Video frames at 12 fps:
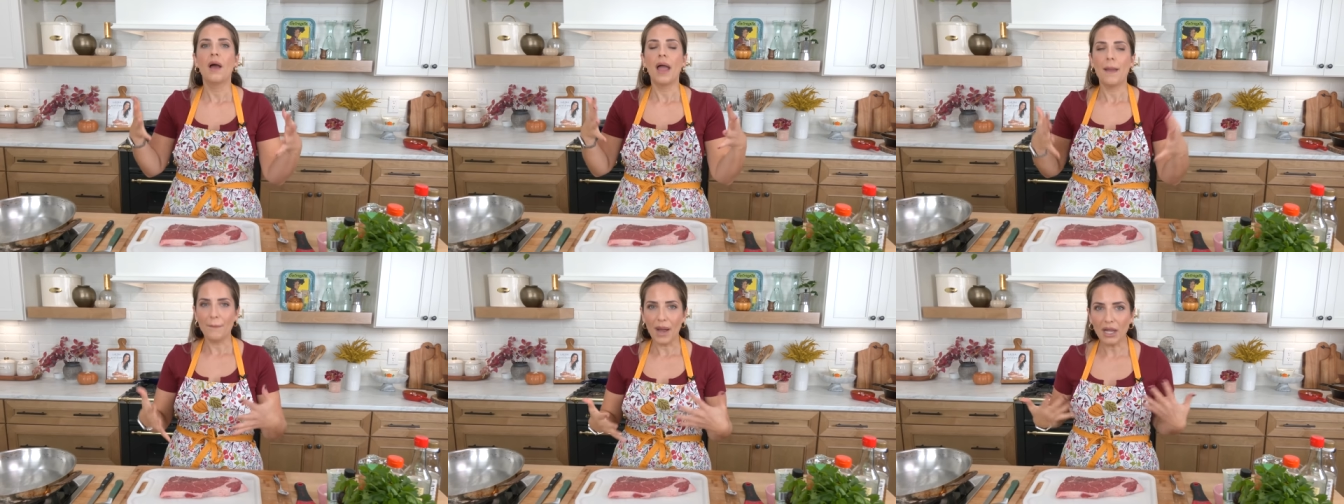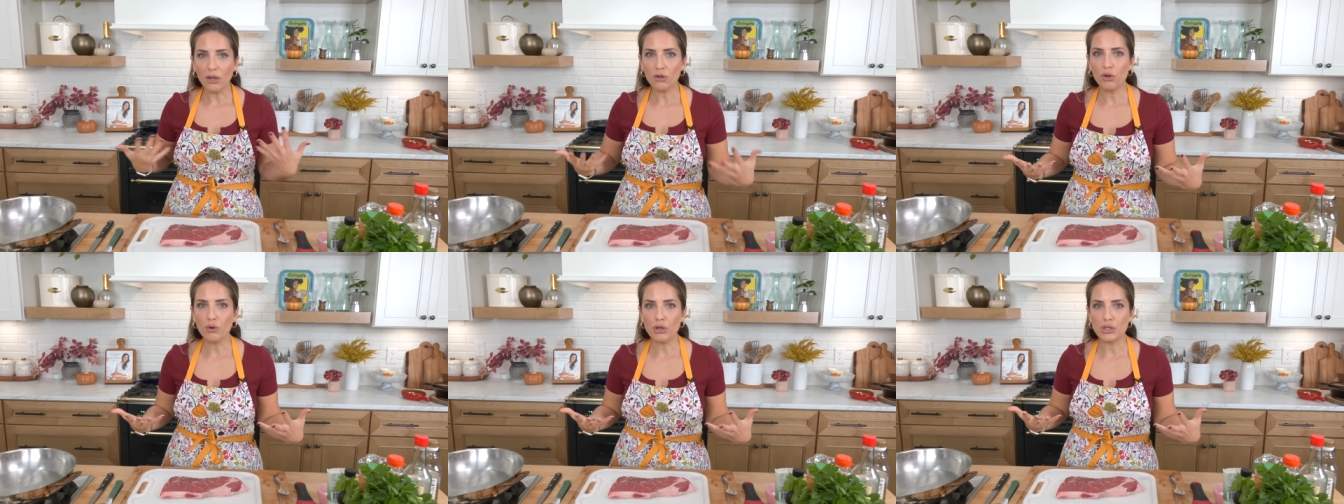At my
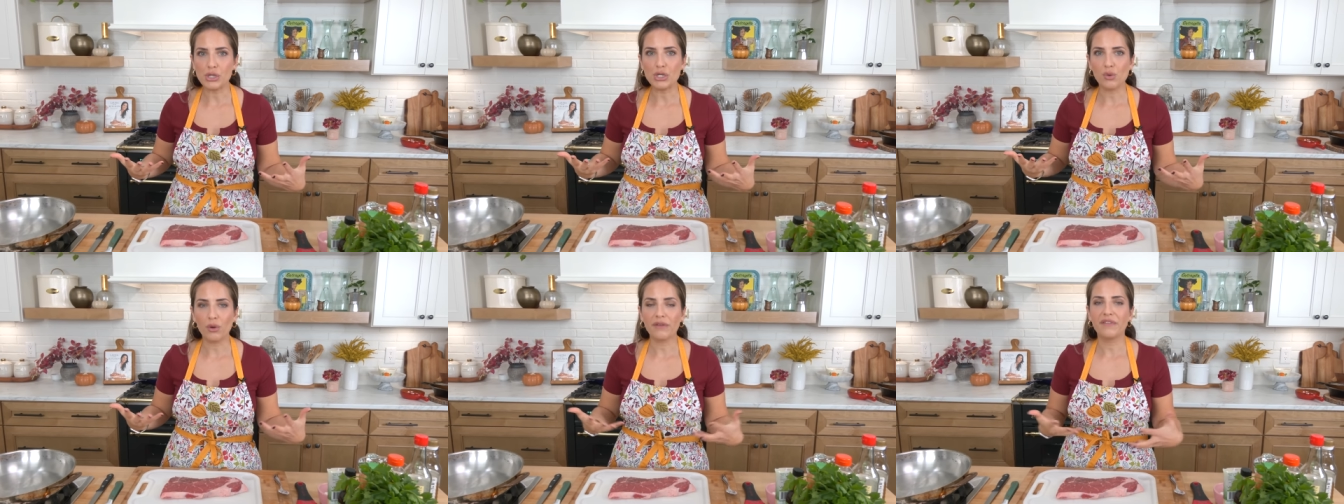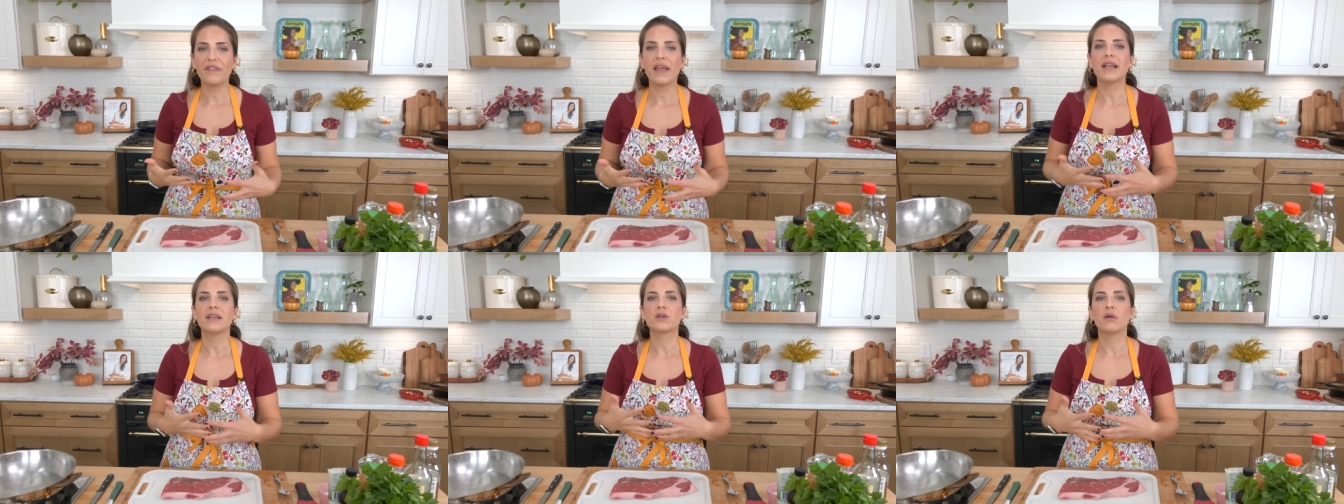local grocery store,
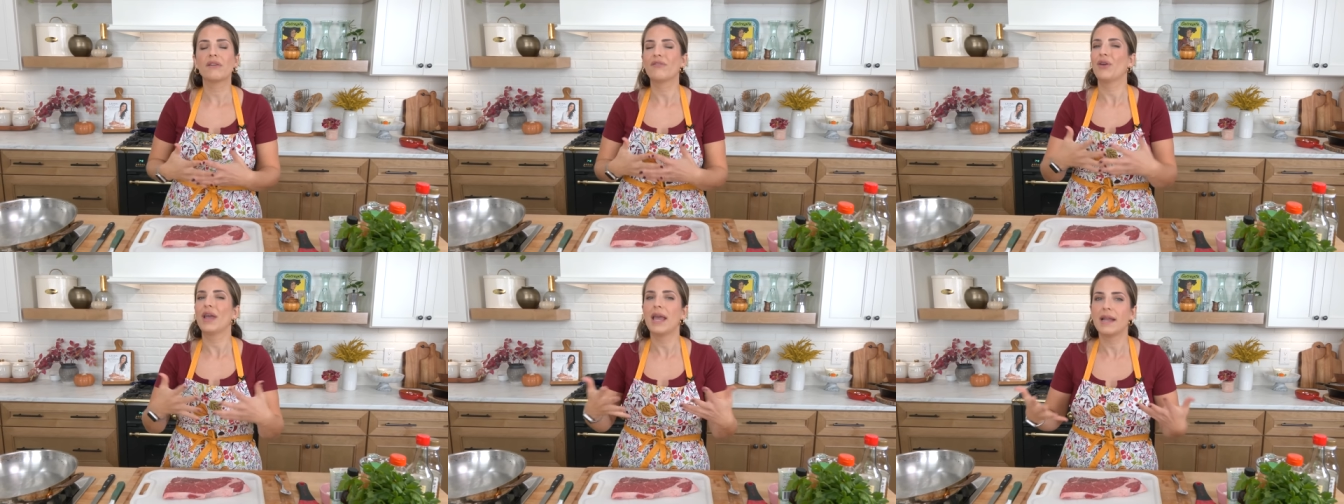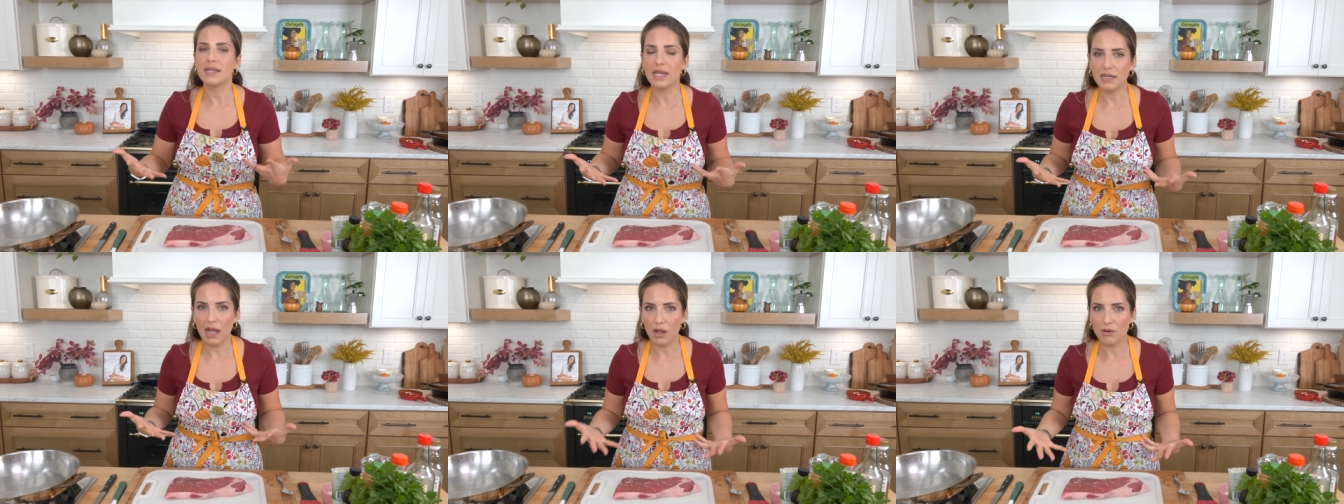flank is going for
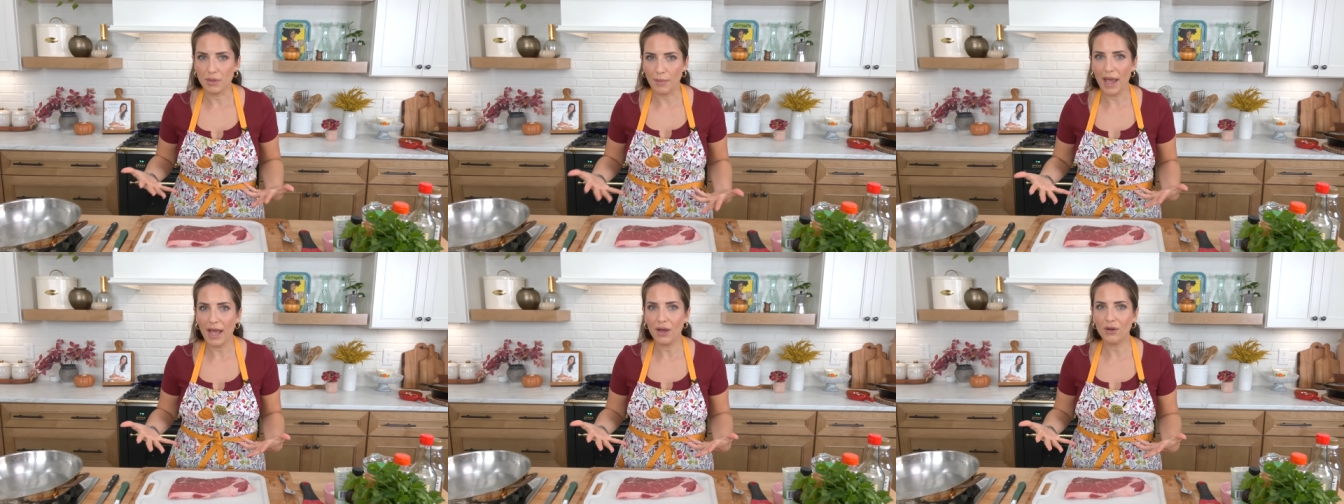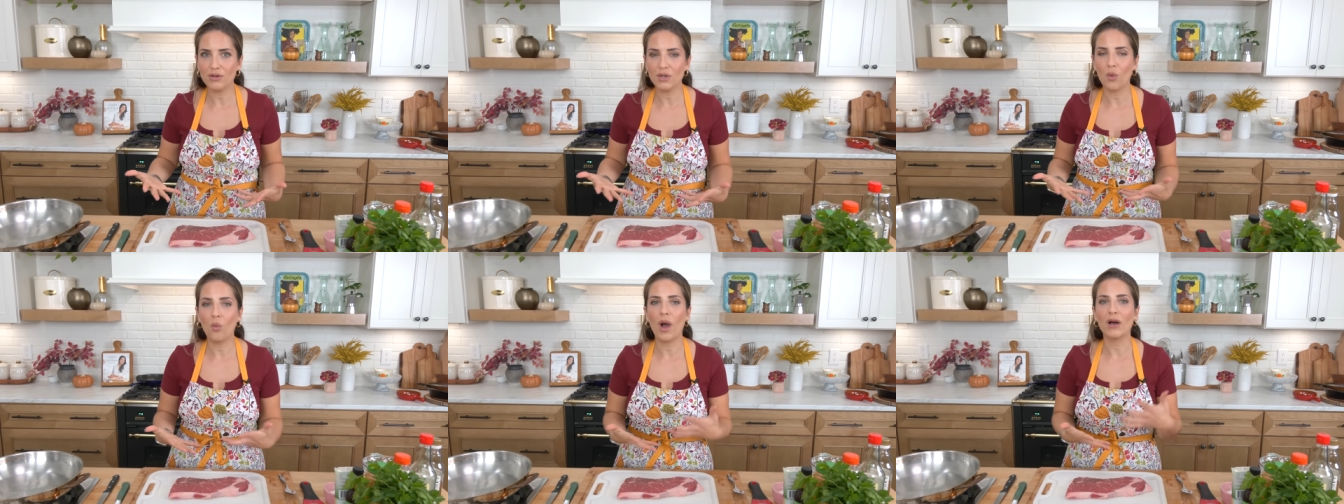$18 a pound,
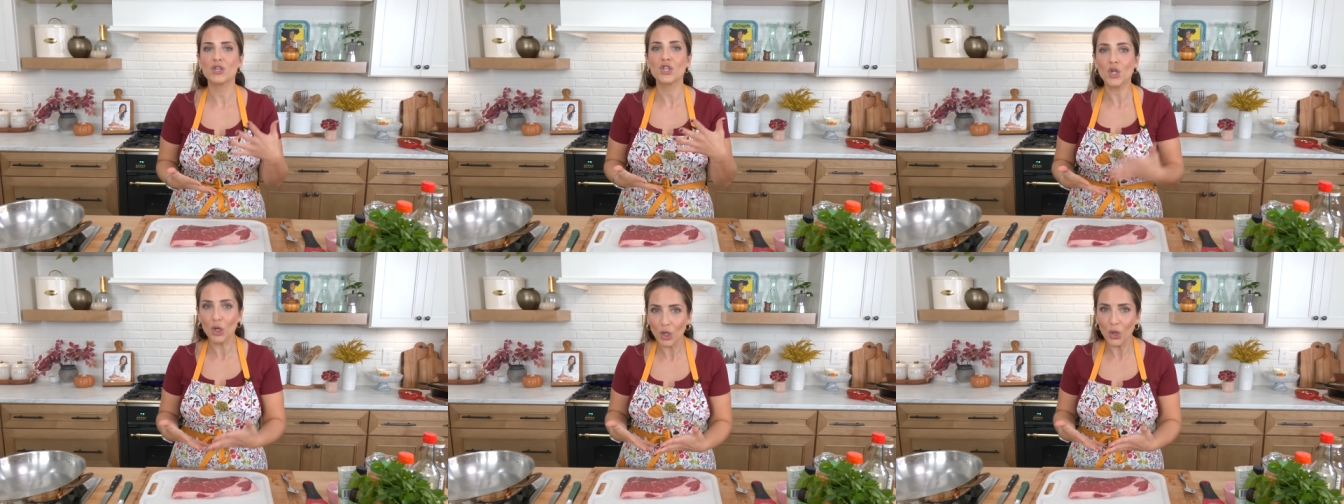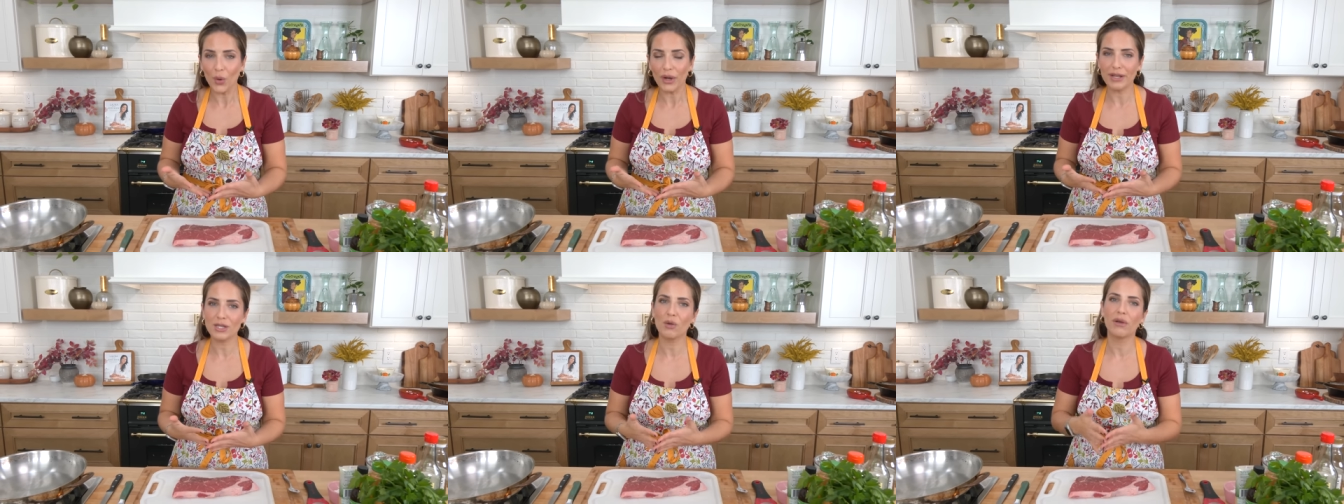while sirloin
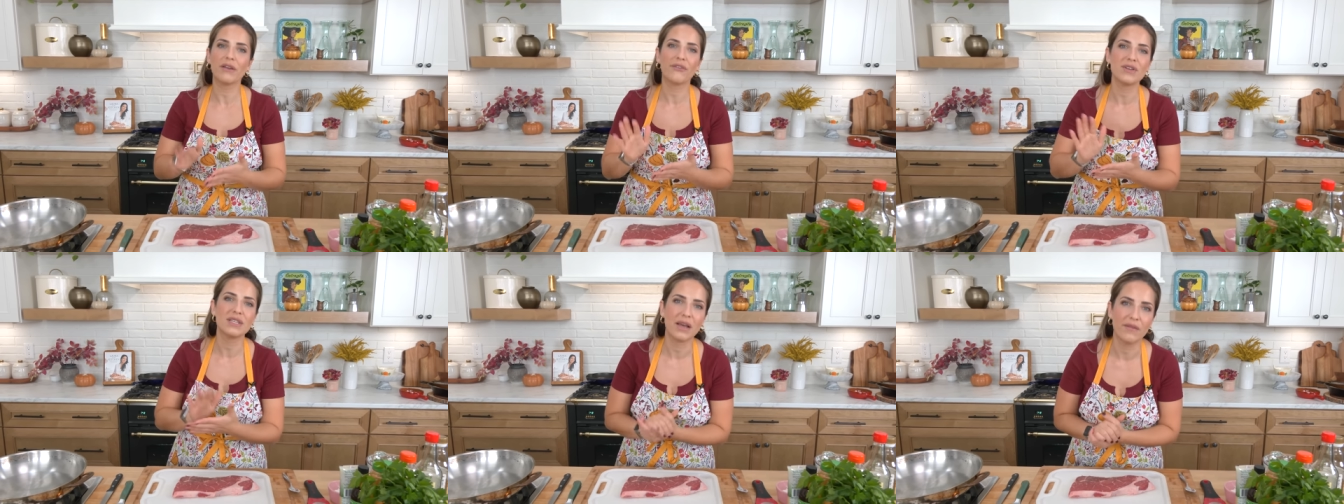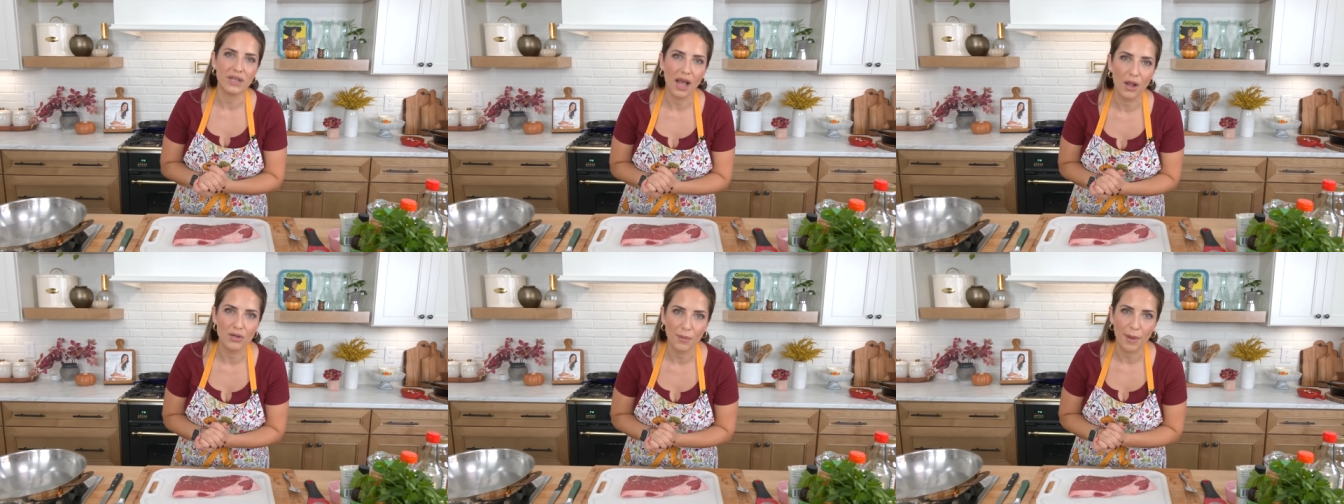is going for
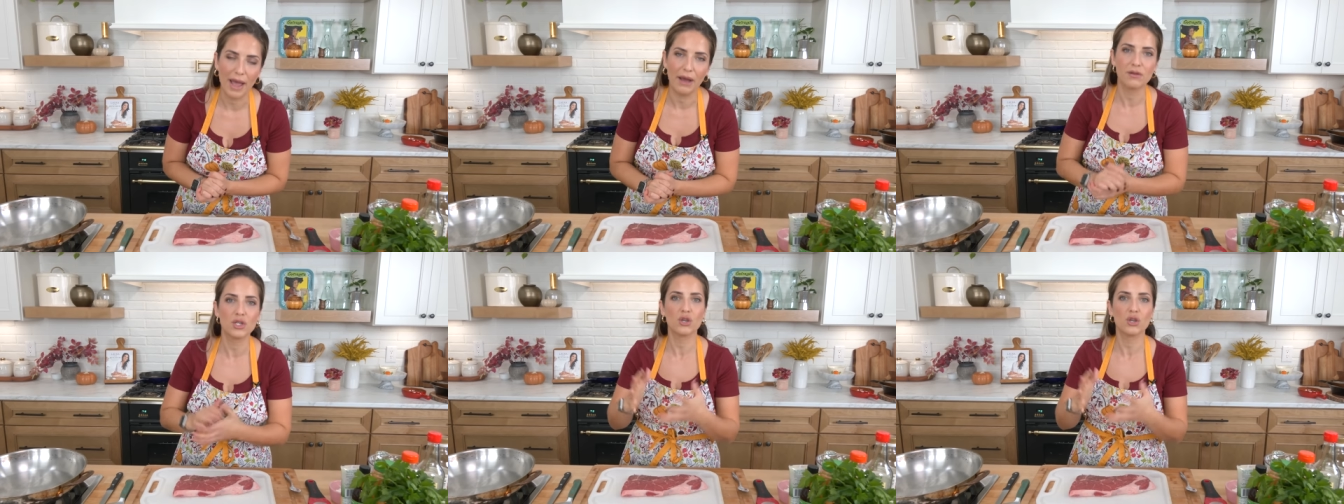$7 a pound.